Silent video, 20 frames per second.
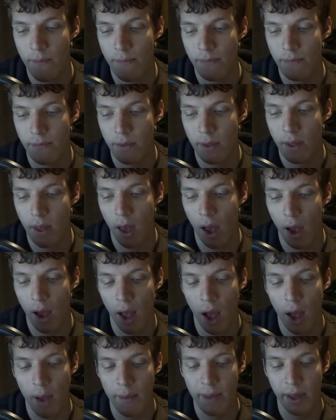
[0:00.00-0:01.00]
I'm
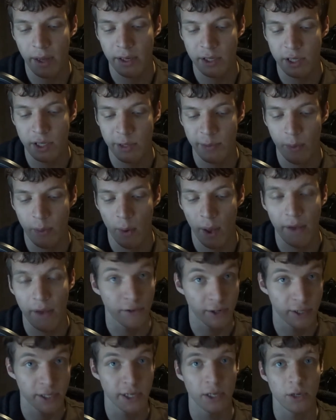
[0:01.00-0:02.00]
there to support every
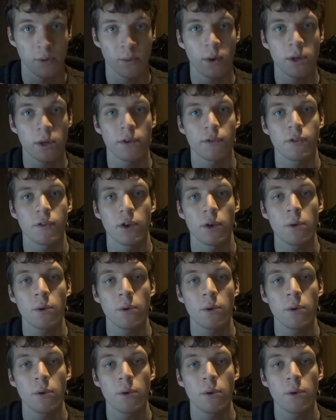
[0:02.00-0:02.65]
single one of you,